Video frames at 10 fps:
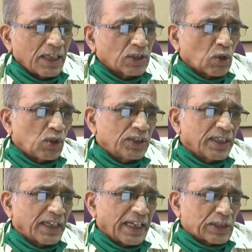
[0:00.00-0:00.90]
soldier
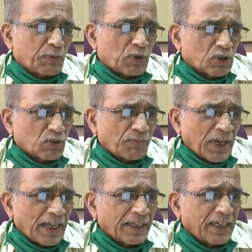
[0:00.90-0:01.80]
exposed to
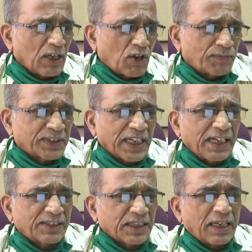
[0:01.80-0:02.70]
firing of
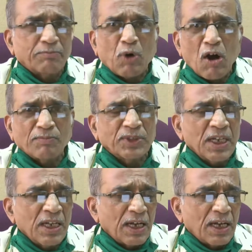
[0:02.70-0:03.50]
shells and bombs